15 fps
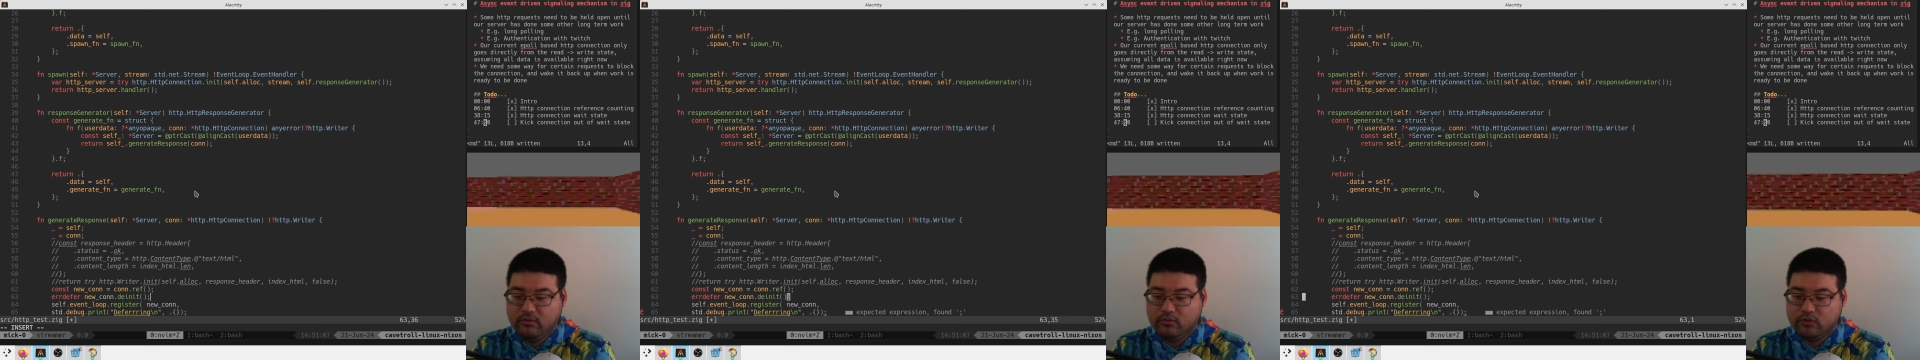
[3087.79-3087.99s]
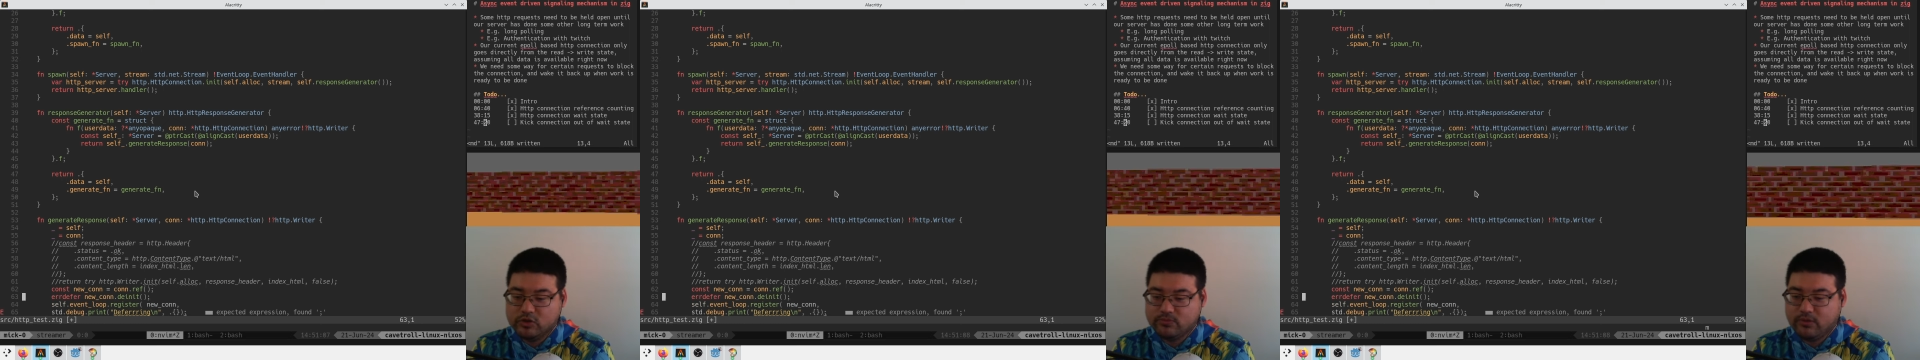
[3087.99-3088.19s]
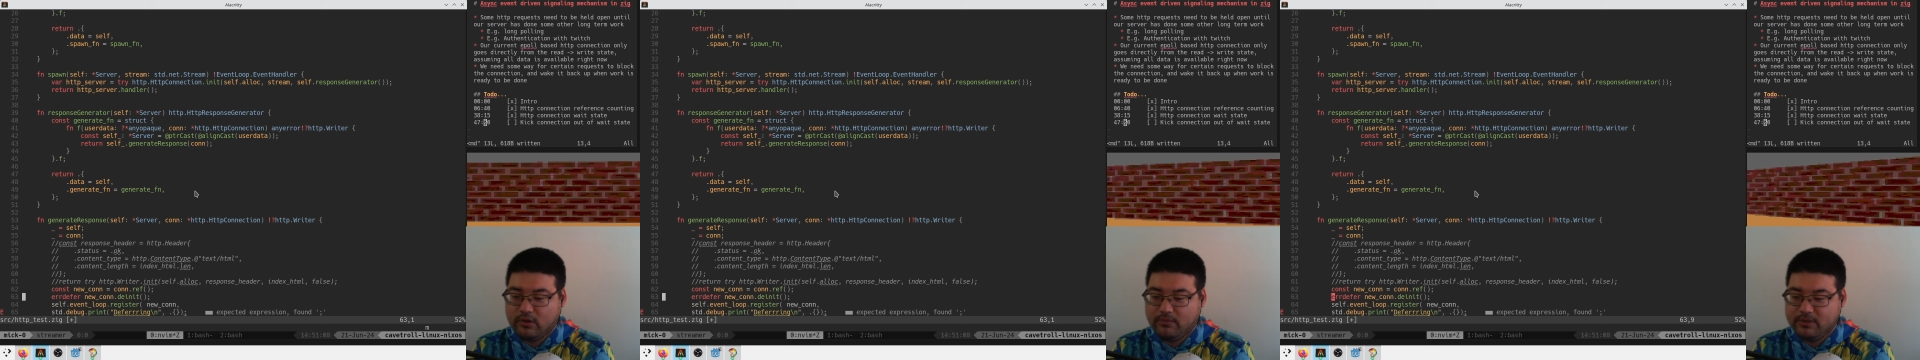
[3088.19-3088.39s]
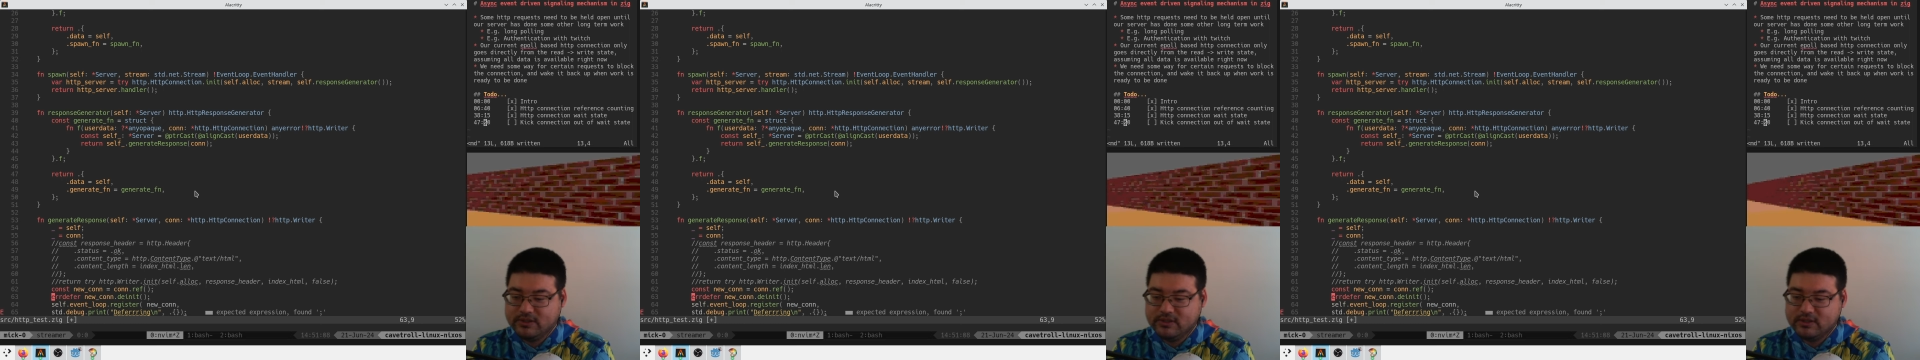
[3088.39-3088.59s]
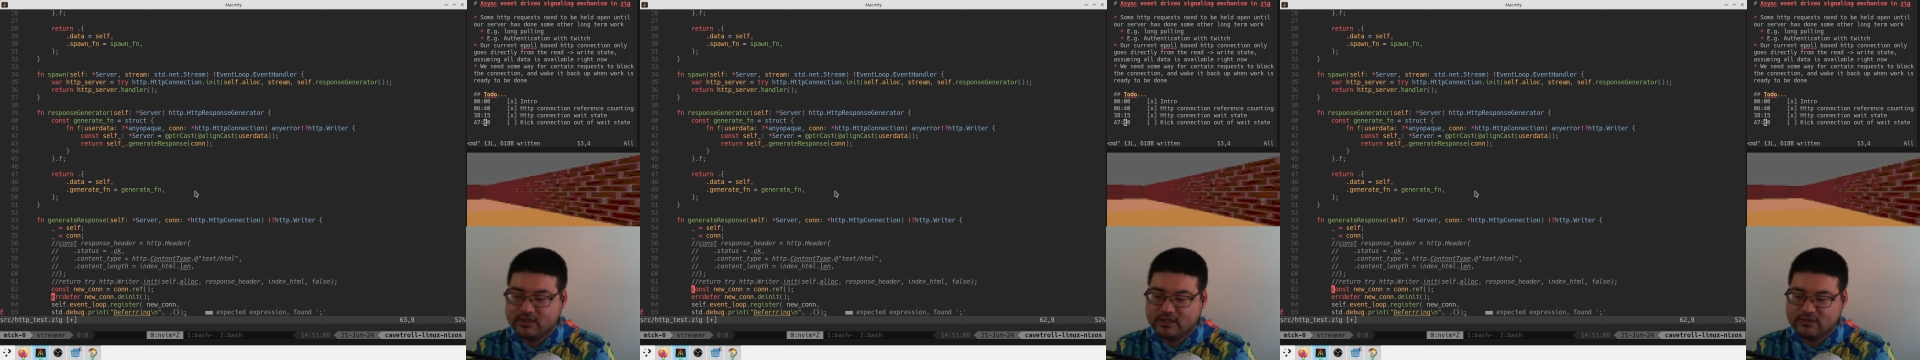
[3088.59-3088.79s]
which probably means
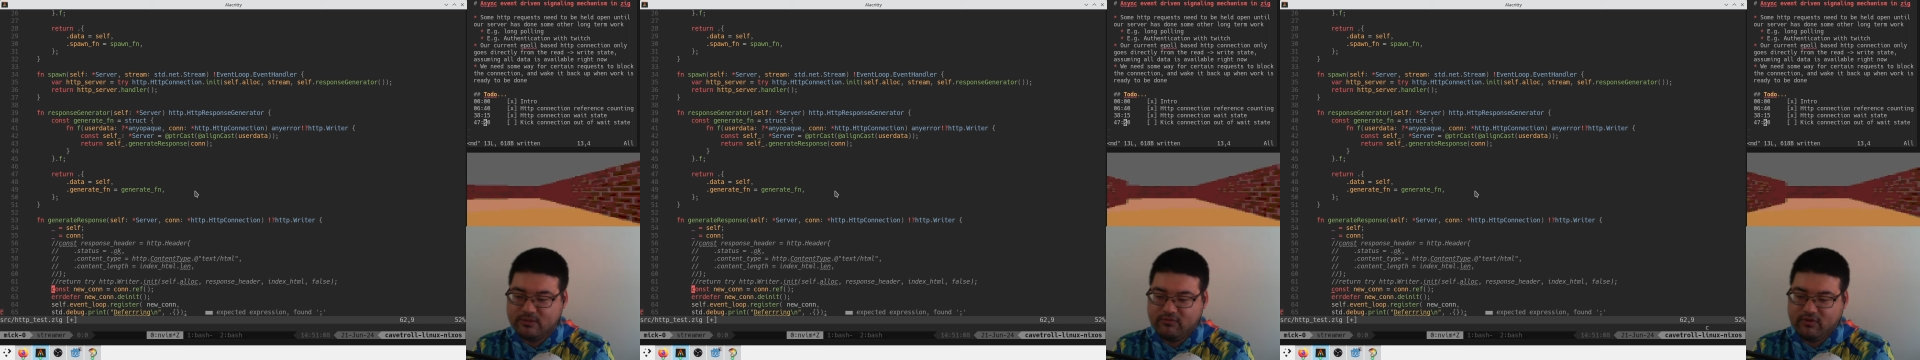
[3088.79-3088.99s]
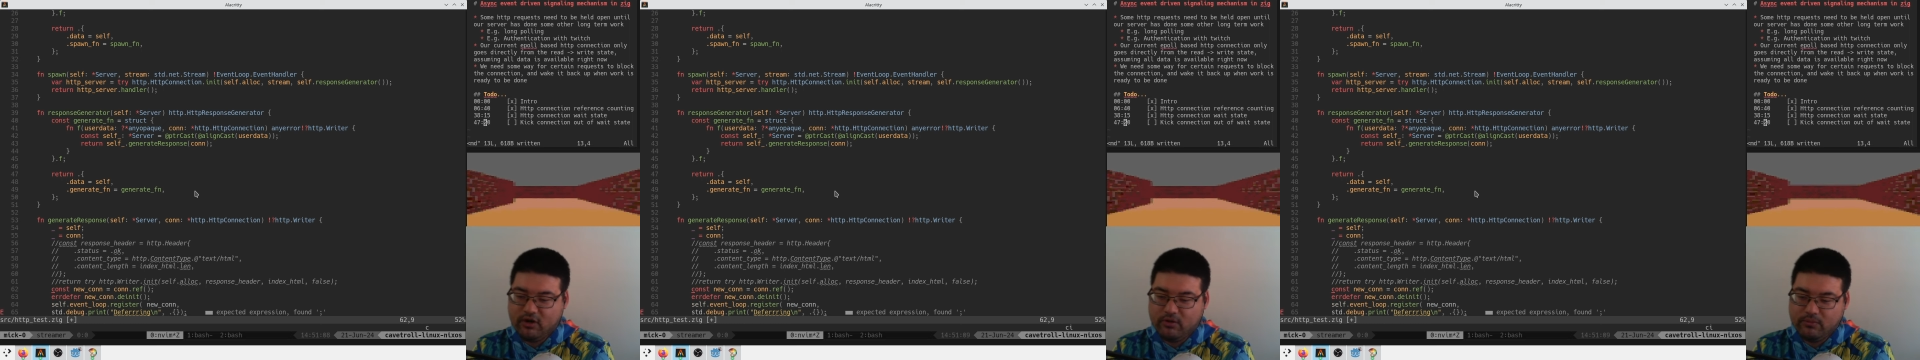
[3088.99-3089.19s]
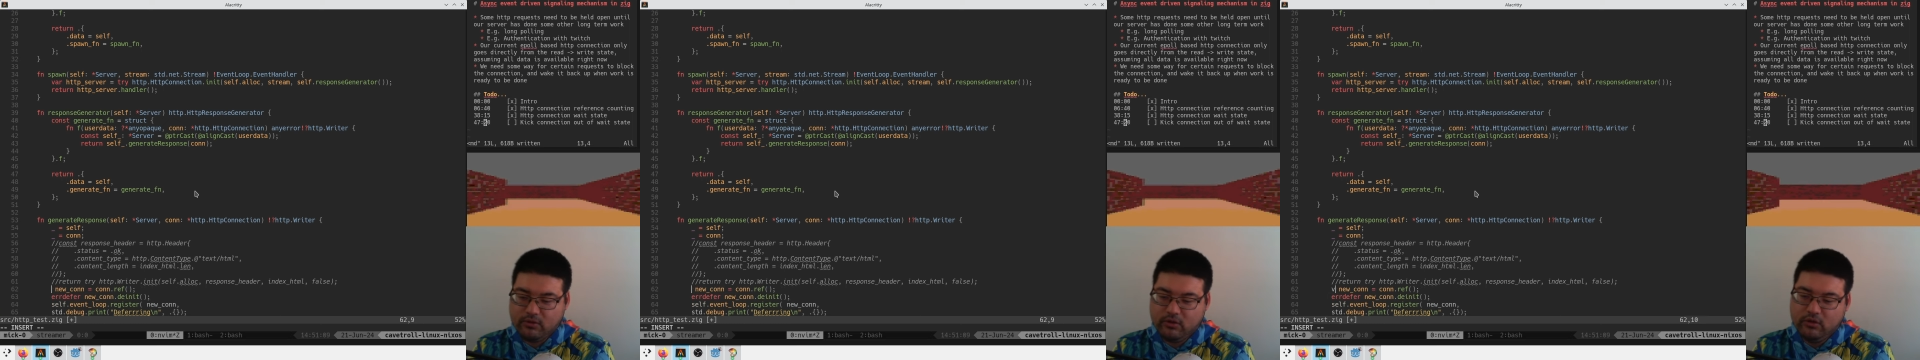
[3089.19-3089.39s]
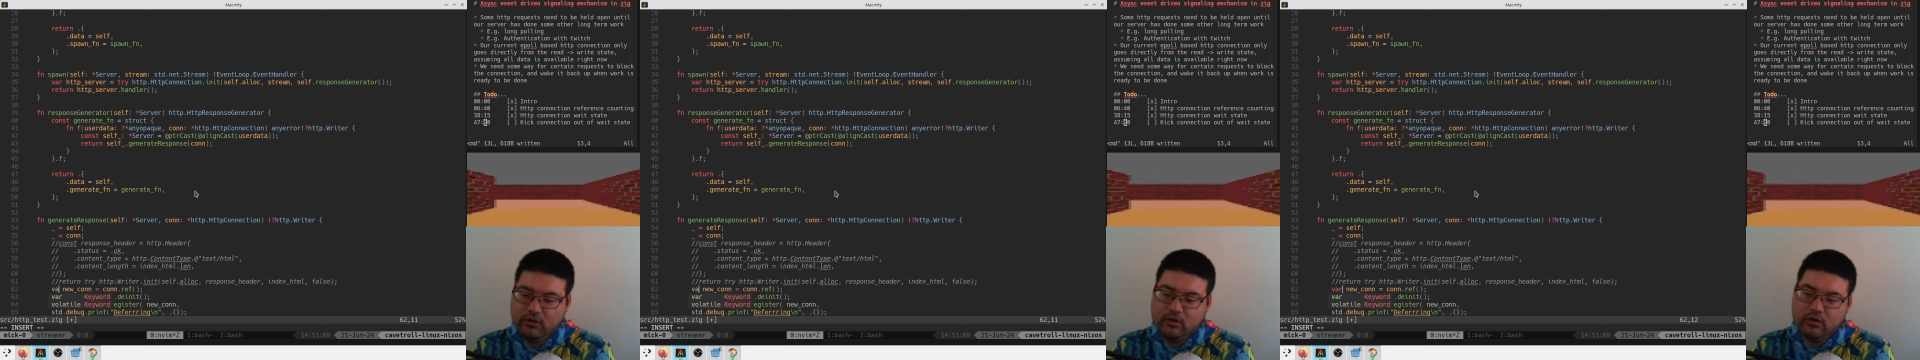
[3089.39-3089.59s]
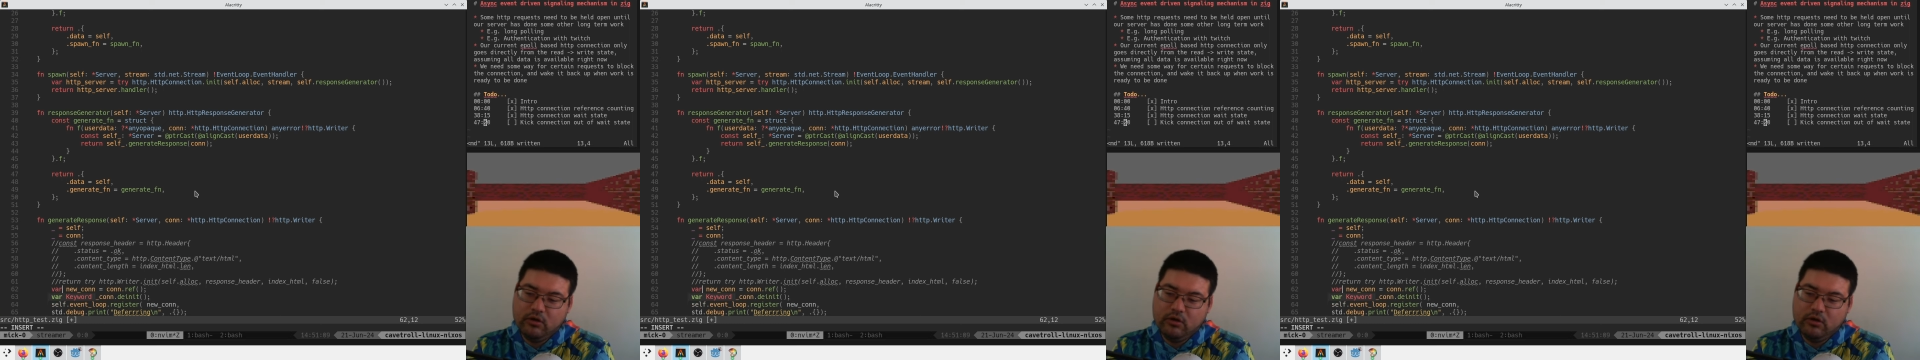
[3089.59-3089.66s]
that this has to be variable.